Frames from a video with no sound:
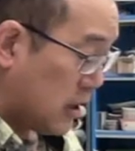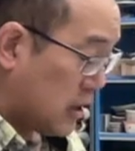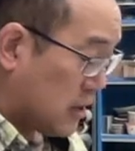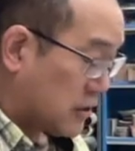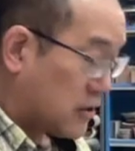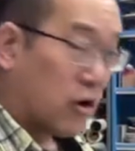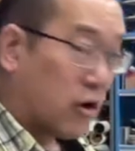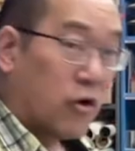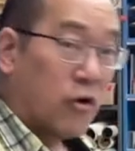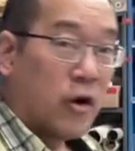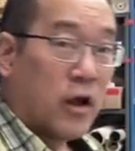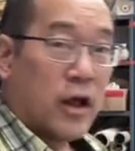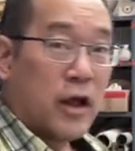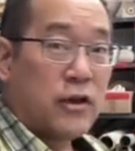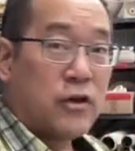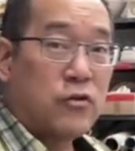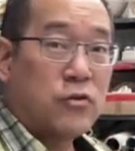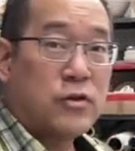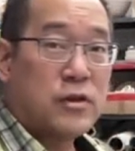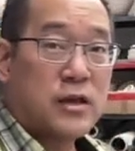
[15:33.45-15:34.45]
So
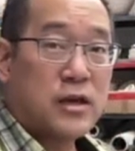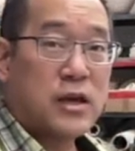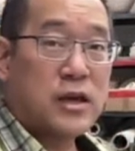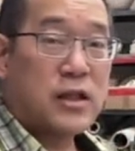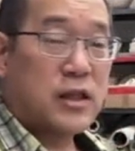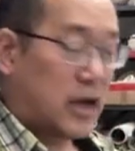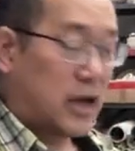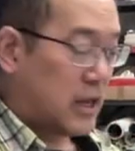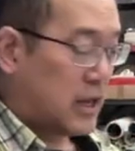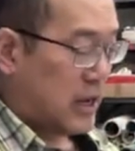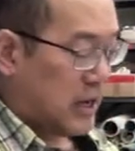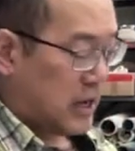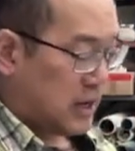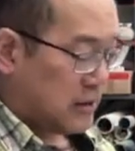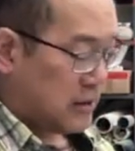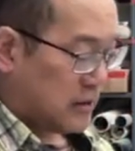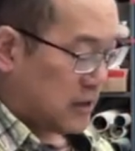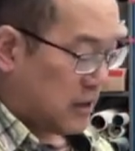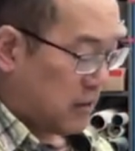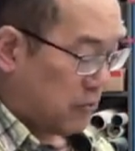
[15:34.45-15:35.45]
you see that
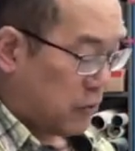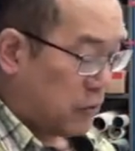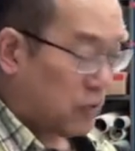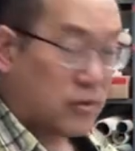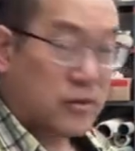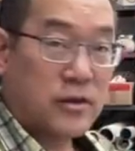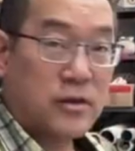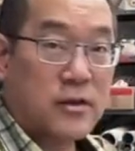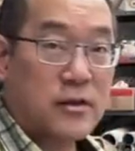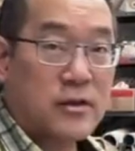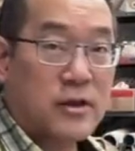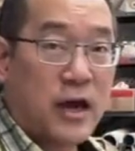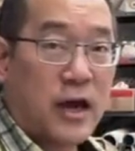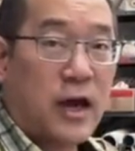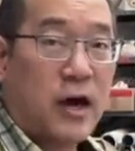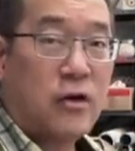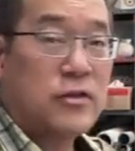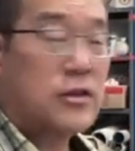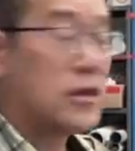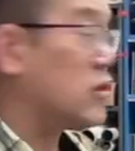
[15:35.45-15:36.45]
as I push this
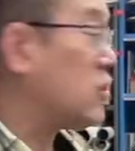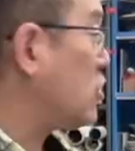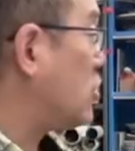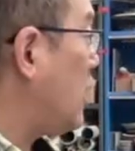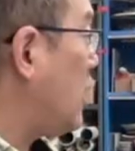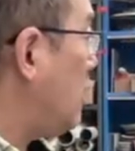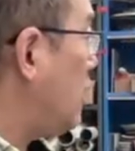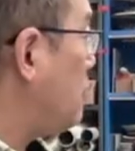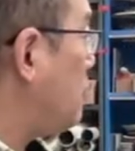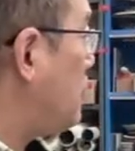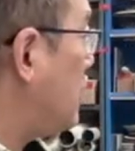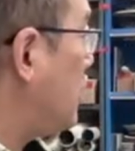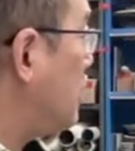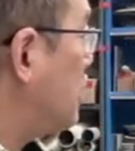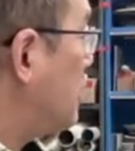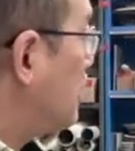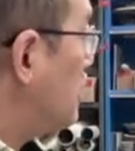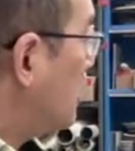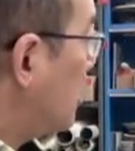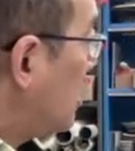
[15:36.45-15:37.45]
out, the shape
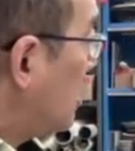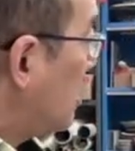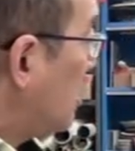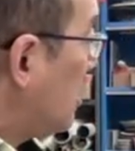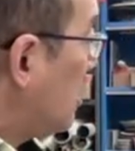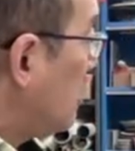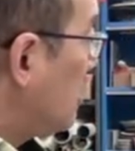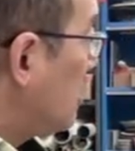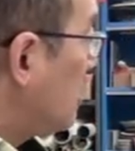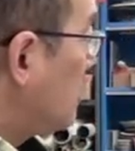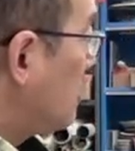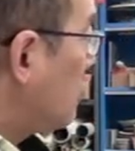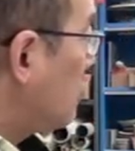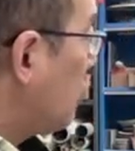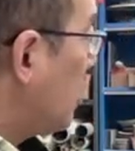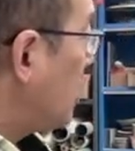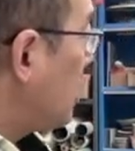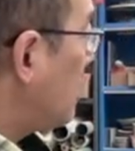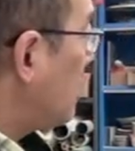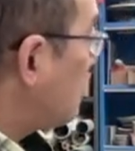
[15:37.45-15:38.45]
and the
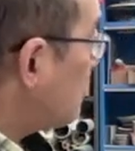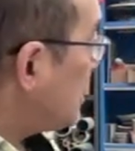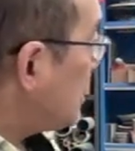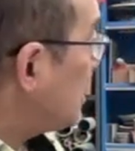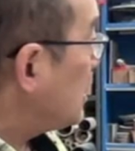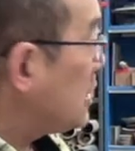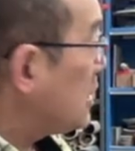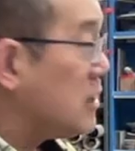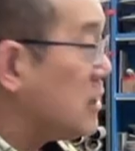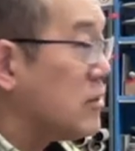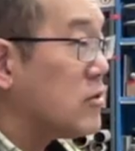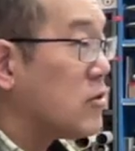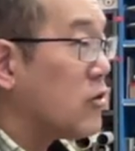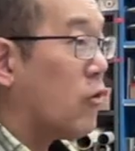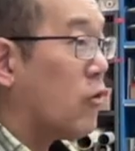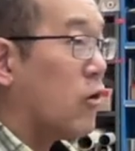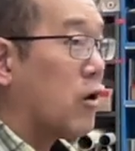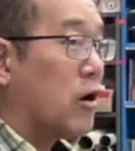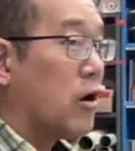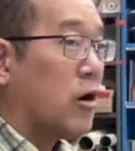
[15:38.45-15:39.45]
what it means
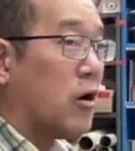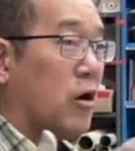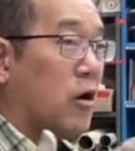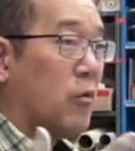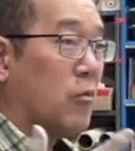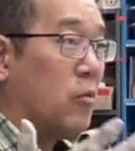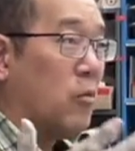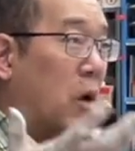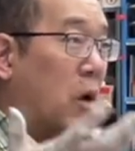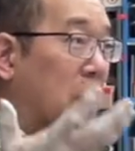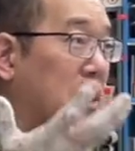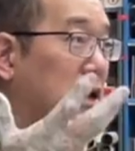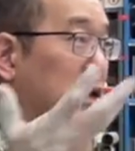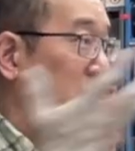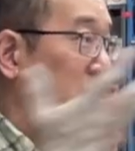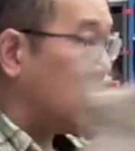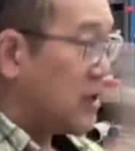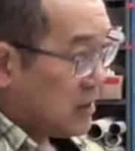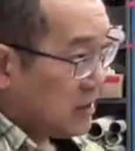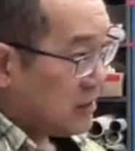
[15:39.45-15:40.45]
or what it
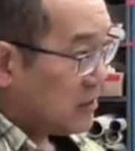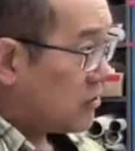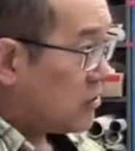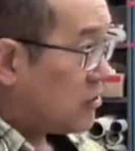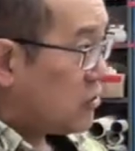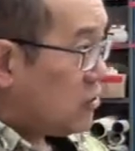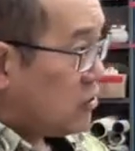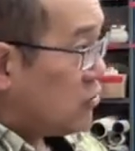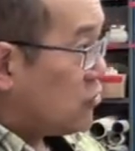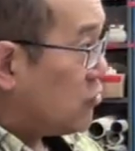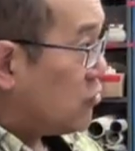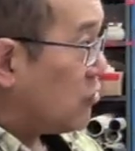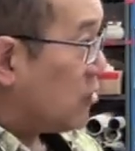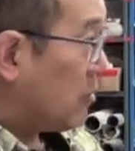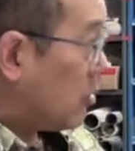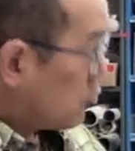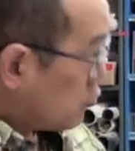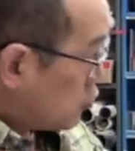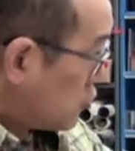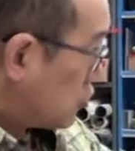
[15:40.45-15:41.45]
is to you
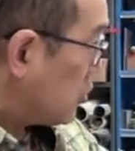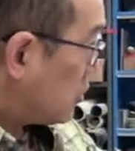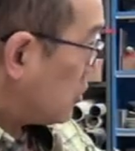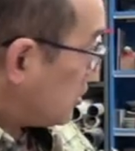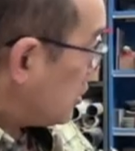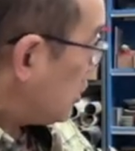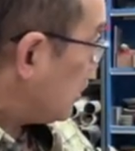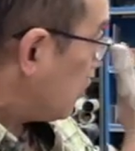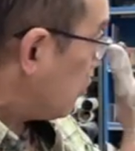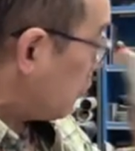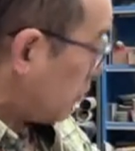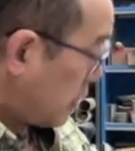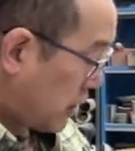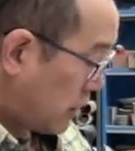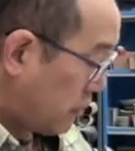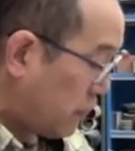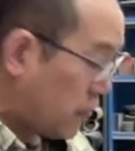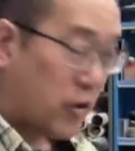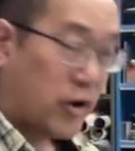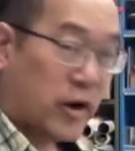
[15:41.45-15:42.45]
emotionally or
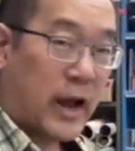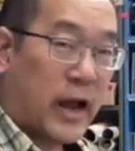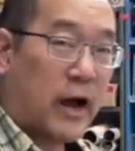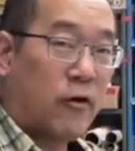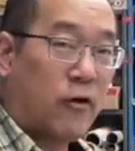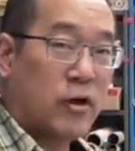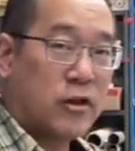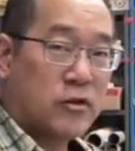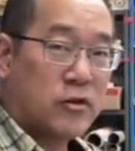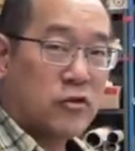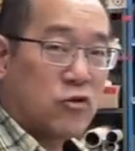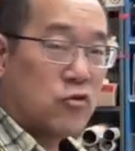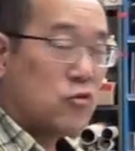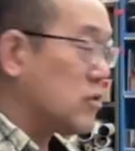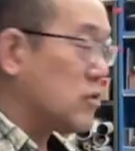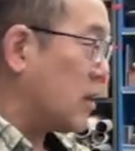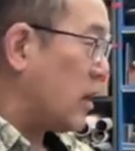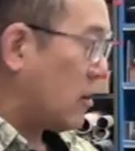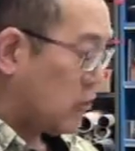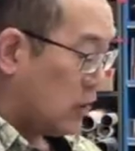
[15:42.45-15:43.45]
whatever and how it's
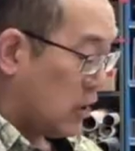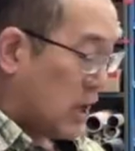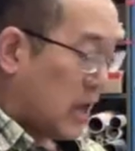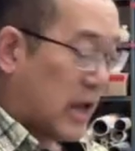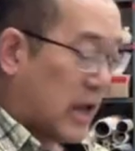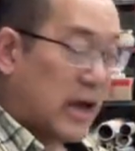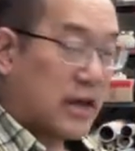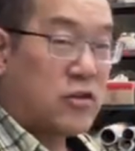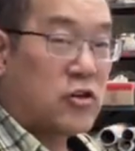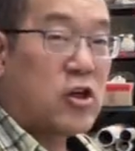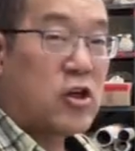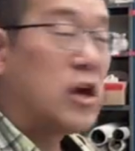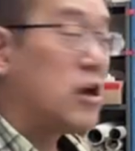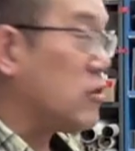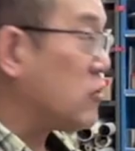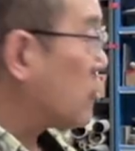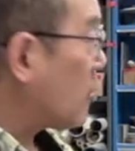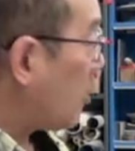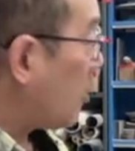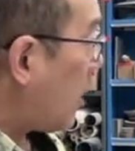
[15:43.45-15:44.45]
used and how it has
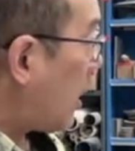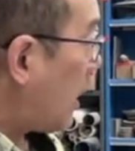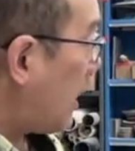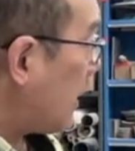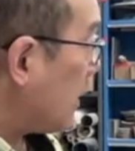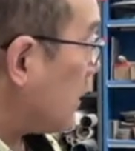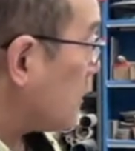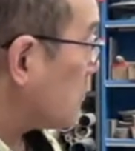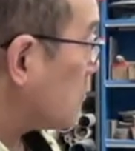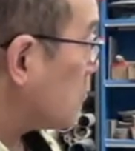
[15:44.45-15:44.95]
changed a lot,